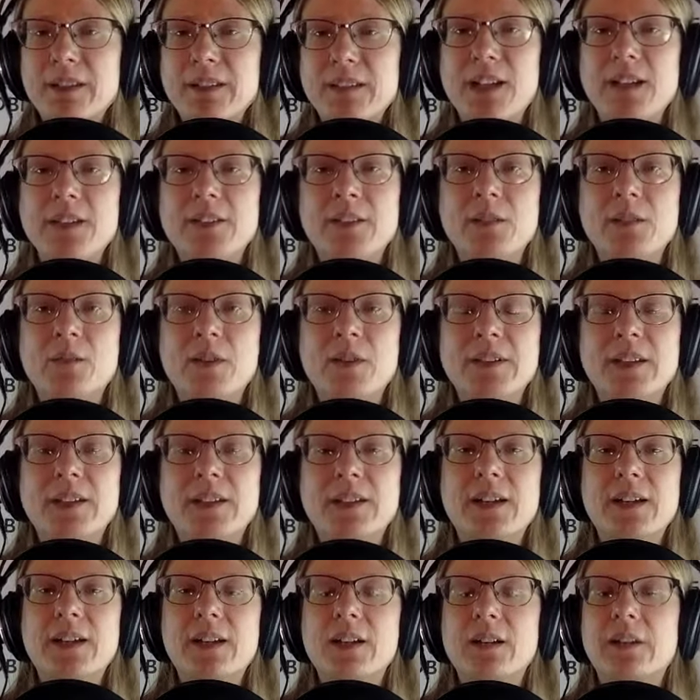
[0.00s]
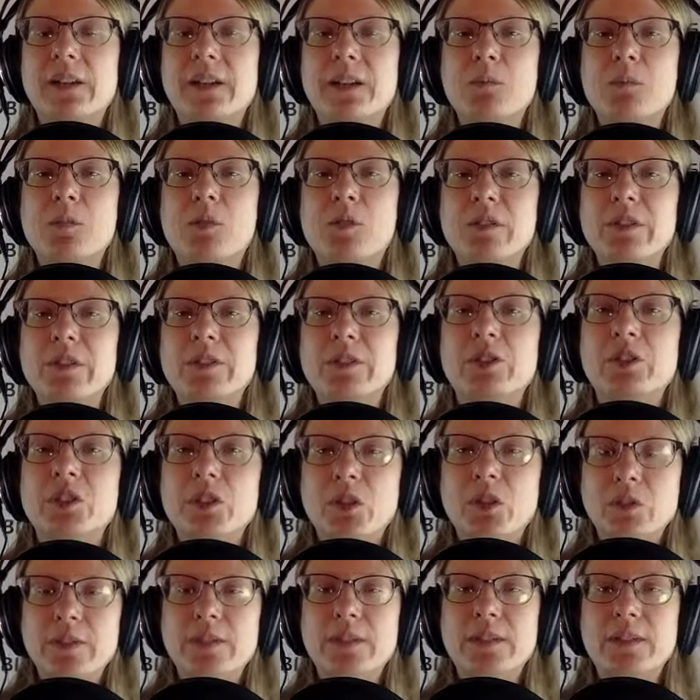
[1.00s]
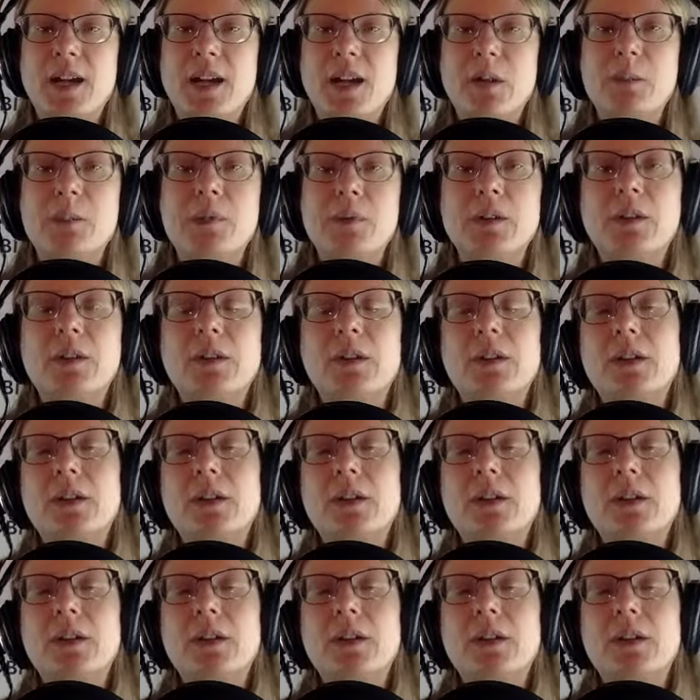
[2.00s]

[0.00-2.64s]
that's the one that's kind of like more the showstopper.